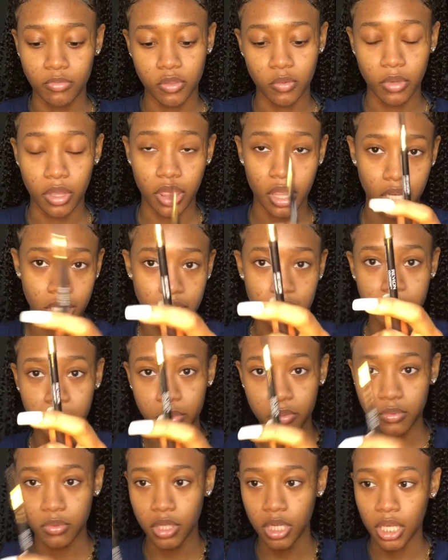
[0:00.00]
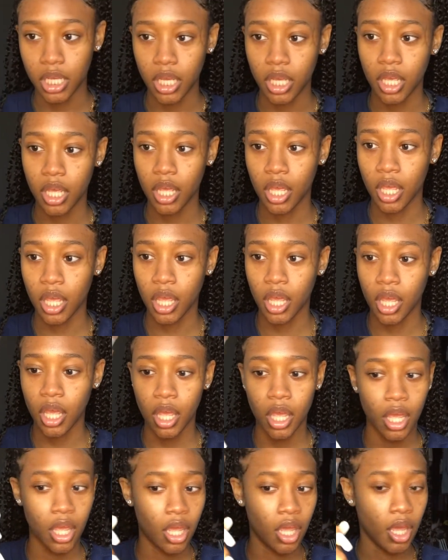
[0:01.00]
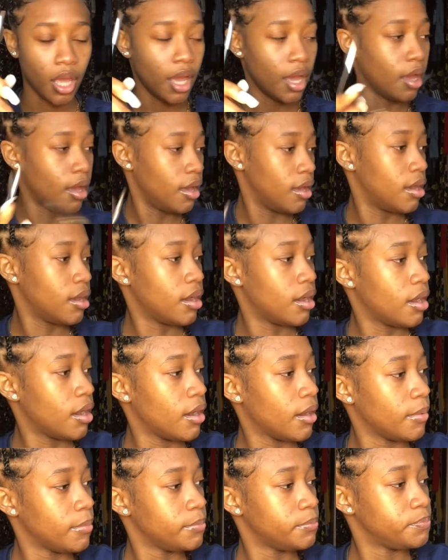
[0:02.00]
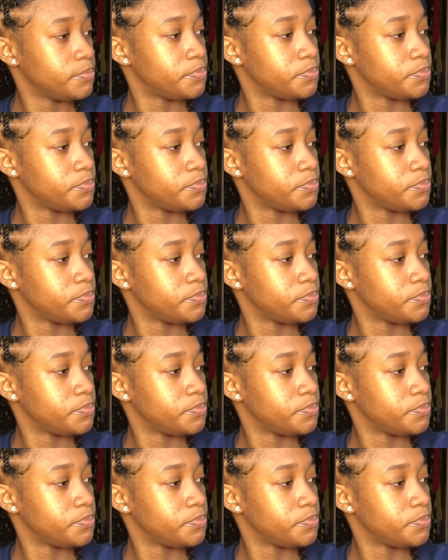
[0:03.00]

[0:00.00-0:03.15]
with a spoolie. And